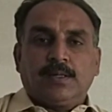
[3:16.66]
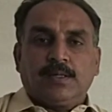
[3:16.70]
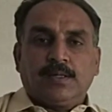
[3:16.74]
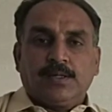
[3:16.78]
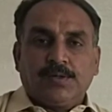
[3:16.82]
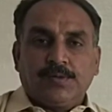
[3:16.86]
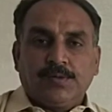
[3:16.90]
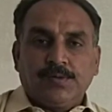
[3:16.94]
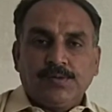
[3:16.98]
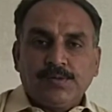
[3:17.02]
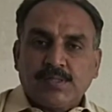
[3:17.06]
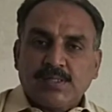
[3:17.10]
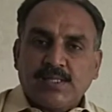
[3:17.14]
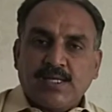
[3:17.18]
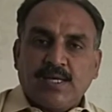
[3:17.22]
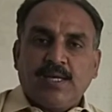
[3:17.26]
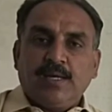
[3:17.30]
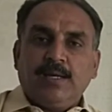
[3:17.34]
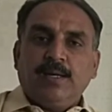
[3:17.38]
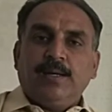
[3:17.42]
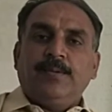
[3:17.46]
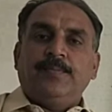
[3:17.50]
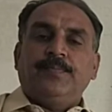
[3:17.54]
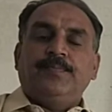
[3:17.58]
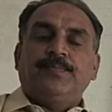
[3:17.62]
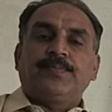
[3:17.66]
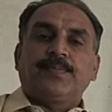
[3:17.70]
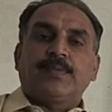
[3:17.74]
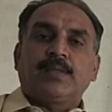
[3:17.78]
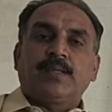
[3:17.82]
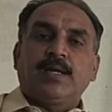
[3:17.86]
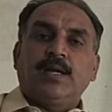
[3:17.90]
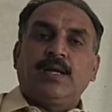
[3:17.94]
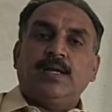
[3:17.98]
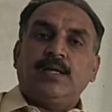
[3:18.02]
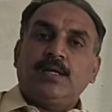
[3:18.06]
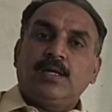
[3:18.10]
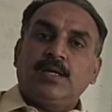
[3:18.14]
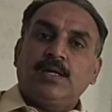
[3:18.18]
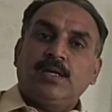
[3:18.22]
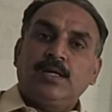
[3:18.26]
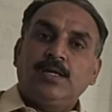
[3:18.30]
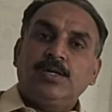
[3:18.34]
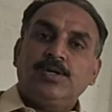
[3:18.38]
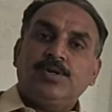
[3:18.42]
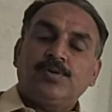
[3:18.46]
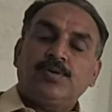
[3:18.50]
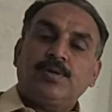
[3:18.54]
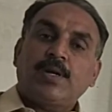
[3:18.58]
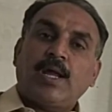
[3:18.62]
you say that
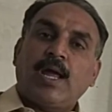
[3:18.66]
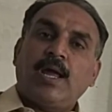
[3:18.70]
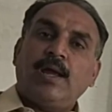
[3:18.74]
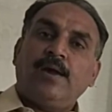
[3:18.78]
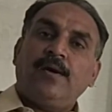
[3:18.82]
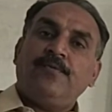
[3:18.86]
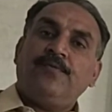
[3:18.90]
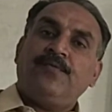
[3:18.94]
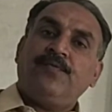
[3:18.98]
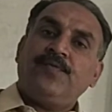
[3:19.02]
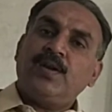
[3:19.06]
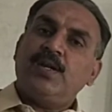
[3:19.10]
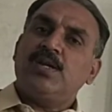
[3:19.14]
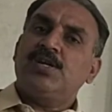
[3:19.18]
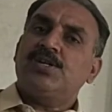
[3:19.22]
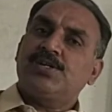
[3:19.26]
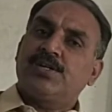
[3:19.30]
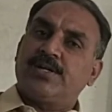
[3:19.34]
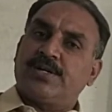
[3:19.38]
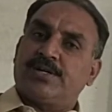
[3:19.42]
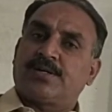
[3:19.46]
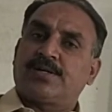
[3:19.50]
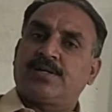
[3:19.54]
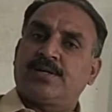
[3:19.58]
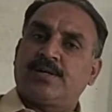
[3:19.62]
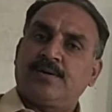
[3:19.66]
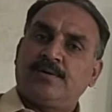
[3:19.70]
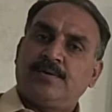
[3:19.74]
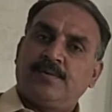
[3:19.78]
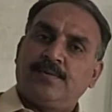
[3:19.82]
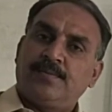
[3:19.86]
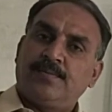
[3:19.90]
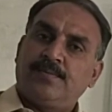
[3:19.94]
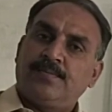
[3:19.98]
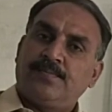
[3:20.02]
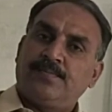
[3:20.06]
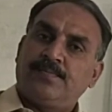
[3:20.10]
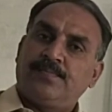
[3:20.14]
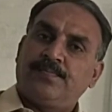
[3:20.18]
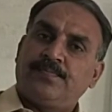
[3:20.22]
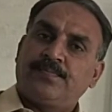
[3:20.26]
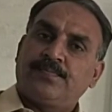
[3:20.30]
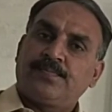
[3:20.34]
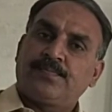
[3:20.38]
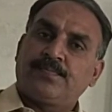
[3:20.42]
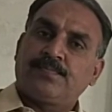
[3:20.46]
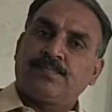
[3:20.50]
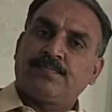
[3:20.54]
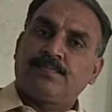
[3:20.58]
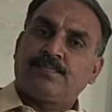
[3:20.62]
he should have finished it.
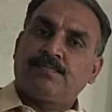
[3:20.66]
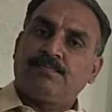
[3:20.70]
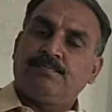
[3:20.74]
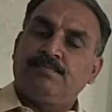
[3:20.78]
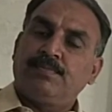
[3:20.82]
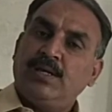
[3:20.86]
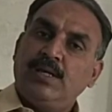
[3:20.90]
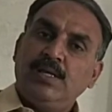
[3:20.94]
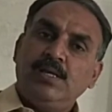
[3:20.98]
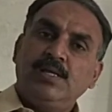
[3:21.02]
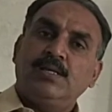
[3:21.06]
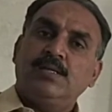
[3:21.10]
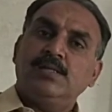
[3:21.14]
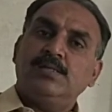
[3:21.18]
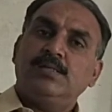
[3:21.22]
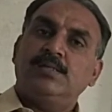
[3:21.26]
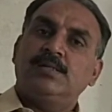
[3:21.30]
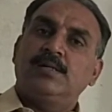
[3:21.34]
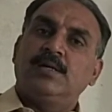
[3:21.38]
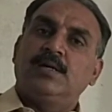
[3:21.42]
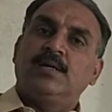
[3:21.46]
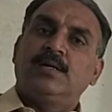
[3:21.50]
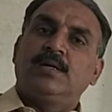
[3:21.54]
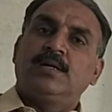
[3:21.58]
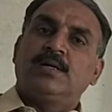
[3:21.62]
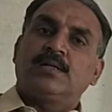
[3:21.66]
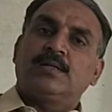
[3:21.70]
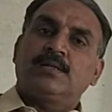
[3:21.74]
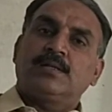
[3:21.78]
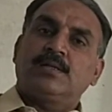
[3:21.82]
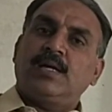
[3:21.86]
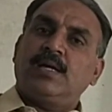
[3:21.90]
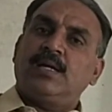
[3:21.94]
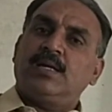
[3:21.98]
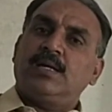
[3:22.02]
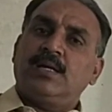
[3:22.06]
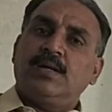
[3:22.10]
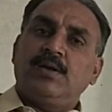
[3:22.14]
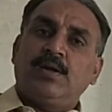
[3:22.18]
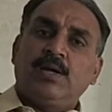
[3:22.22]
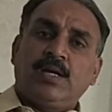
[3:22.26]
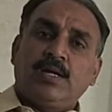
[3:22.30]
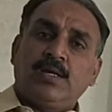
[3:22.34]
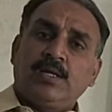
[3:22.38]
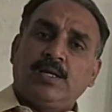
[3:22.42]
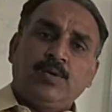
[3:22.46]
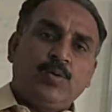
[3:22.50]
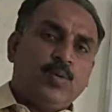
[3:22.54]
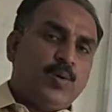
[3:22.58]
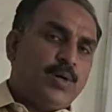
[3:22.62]
Means that
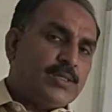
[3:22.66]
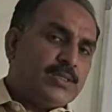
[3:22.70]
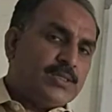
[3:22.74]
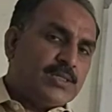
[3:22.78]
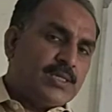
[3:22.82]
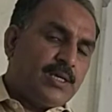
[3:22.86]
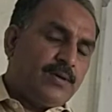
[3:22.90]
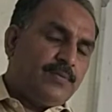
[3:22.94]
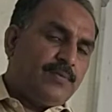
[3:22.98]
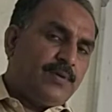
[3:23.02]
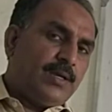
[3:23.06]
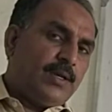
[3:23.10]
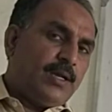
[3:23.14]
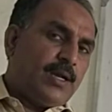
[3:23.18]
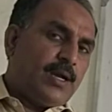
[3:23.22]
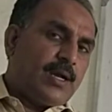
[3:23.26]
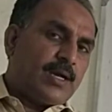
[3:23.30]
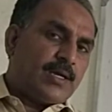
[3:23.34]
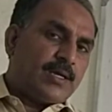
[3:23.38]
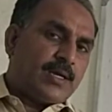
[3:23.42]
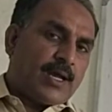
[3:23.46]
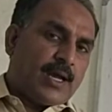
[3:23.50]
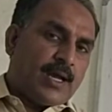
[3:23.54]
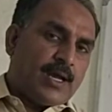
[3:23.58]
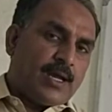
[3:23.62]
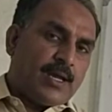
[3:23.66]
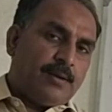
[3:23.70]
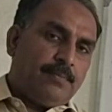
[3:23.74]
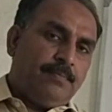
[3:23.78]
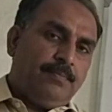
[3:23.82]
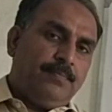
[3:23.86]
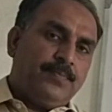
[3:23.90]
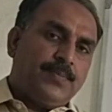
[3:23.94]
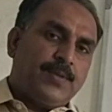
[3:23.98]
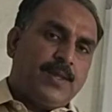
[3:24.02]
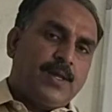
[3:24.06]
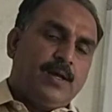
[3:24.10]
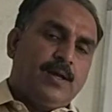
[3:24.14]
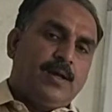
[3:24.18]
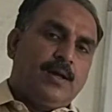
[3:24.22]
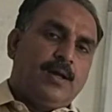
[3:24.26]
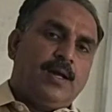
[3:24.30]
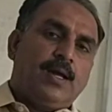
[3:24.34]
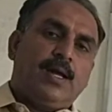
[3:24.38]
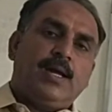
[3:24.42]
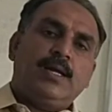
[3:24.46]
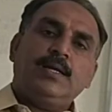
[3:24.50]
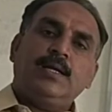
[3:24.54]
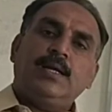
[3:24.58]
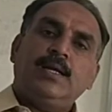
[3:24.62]
he was given a time,
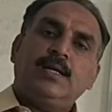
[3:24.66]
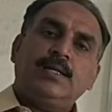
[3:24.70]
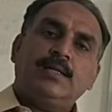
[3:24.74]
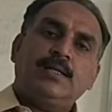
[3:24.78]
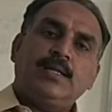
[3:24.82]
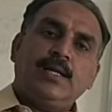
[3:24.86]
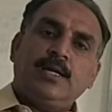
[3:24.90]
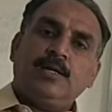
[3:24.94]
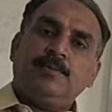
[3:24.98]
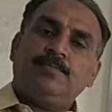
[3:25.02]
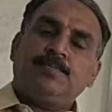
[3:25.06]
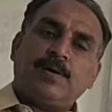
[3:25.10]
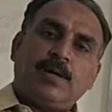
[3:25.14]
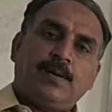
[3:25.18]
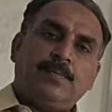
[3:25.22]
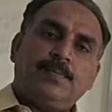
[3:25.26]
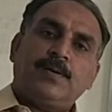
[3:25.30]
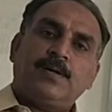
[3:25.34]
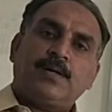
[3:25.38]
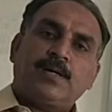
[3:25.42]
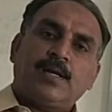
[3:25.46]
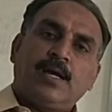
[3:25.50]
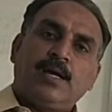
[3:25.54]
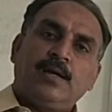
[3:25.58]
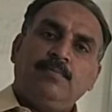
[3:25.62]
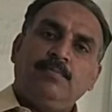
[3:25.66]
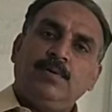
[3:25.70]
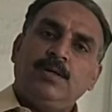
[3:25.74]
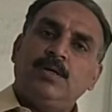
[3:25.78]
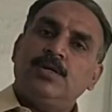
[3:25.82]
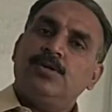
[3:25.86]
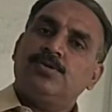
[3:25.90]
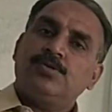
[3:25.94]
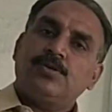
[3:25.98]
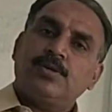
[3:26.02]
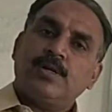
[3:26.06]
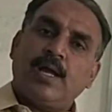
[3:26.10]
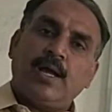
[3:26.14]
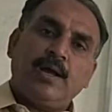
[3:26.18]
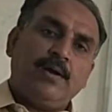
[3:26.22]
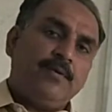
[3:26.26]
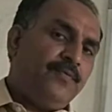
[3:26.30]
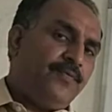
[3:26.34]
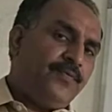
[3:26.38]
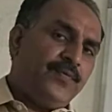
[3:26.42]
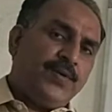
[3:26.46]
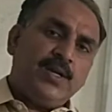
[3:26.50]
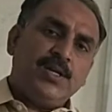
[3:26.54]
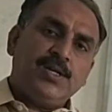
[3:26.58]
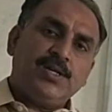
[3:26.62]
and in that proper time he should have
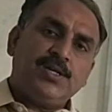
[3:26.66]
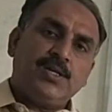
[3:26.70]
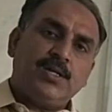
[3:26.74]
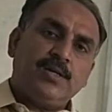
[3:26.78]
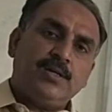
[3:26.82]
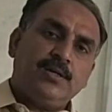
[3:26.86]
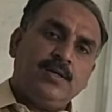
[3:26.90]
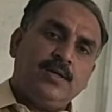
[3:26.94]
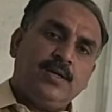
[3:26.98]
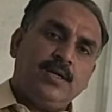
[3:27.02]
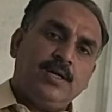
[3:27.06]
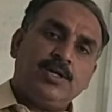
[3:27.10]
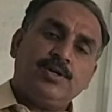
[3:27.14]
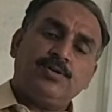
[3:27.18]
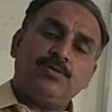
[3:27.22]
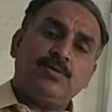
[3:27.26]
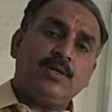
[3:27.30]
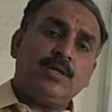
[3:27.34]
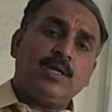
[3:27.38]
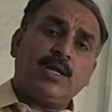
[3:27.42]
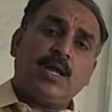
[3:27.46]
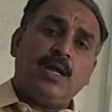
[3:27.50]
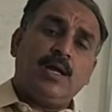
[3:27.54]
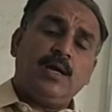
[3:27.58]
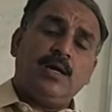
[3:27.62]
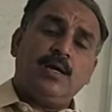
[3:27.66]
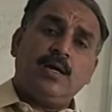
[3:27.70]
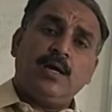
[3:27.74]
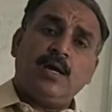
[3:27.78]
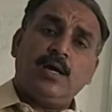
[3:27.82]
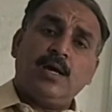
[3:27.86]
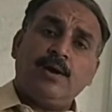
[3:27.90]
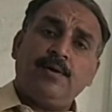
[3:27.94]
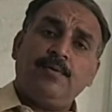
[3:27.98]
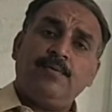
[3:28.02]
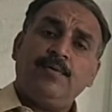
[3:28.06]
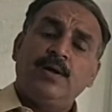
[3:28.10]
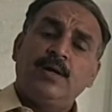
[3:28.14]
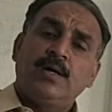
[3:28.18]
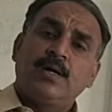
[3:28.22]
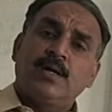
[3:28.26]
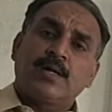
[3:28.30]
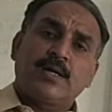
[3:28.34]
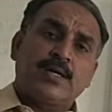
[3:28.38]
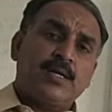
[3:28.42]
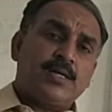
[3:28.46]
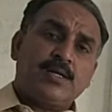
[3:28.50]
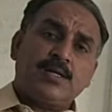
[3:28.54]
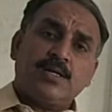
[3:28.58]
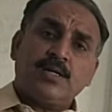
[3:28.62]
finished it. He should get
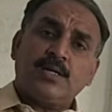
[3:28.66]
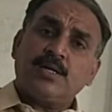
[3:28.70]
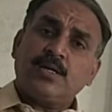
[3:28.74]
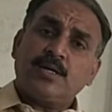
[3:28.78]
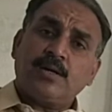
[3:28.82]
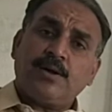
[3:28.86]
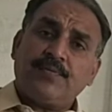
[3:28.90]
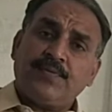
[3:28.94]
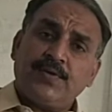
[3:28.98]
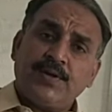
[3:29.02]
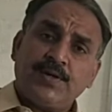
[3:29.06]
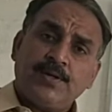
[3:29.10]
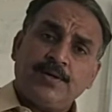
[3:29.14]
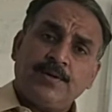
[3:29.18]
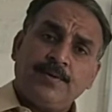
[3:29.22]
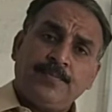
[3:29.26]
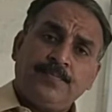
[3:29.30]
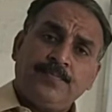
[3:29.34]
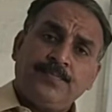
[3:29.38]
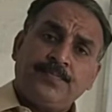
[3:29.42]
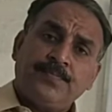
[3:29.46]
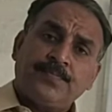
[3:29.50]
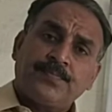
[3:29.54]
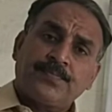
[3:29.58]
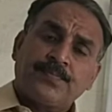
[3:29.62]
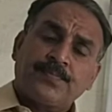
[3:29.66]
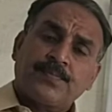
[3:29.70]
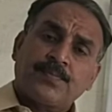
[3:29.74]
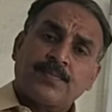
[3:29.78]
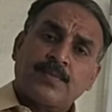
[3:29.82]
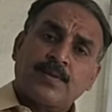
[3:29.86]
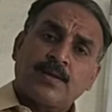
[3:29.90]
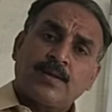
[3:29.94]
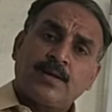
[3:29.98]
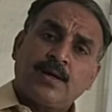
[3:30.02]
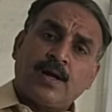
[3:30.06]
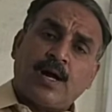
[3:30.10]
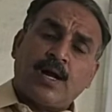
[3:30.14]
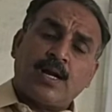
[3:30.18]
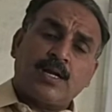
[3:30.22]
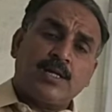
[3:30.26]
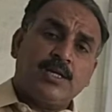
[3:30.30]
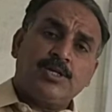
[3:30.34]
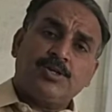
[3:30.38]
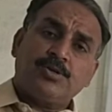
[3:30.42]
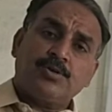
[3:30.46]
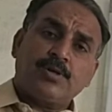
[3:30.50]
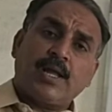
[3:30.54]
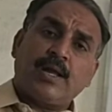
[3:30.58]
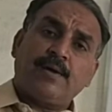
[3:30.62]
rid of it, or
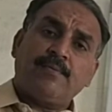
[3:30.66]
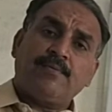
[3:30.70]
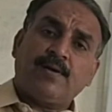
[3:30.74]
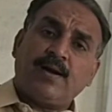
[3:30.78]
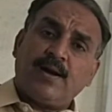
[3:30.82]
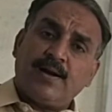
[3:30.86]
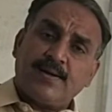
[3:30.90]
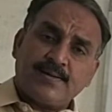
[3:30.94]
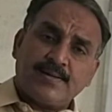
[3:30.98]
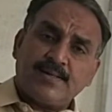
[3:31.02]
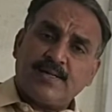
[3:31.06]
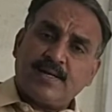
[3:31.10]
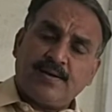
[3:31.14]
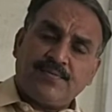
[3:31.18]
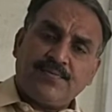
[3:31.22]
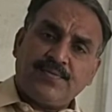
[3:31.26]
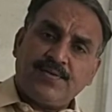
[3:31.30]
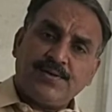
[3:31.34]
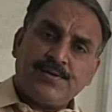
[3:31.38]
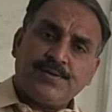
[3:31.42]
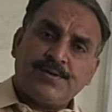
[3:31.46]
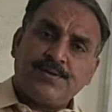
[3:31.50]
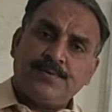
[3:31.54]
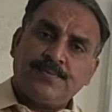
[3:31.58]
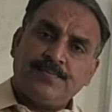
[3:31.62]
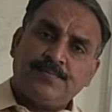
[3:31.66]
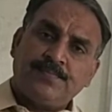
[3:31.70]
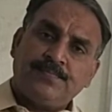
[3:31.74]
he should have got rid of it.